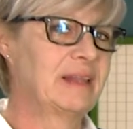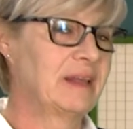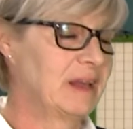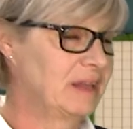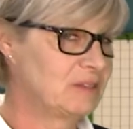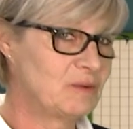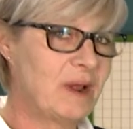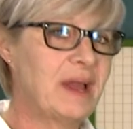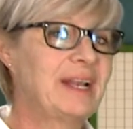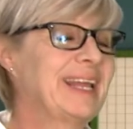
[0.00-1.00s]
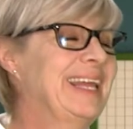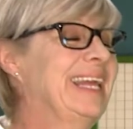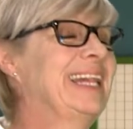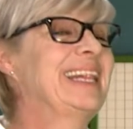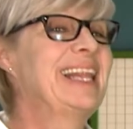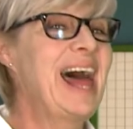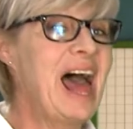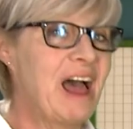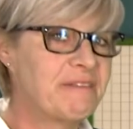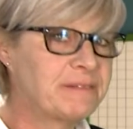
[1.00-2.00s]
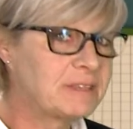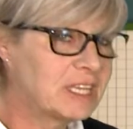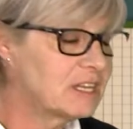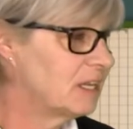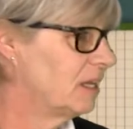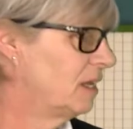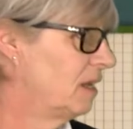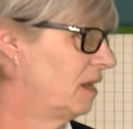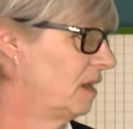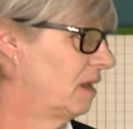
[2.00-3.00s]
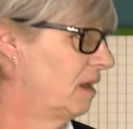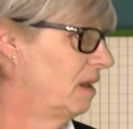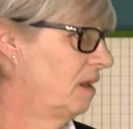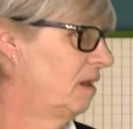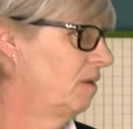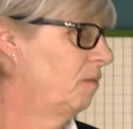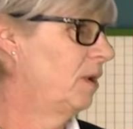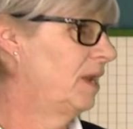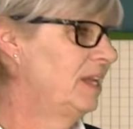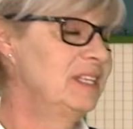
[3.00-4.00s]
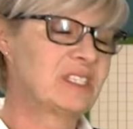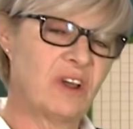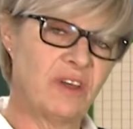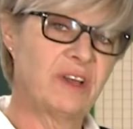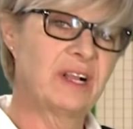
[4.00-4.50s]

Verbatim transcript: That's right, he laughed when he saw the